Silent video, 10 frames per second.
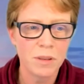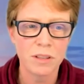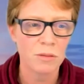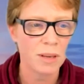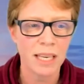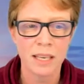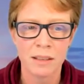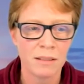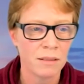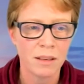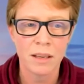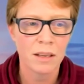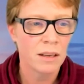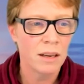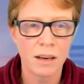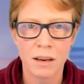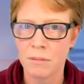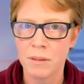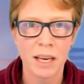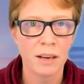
between a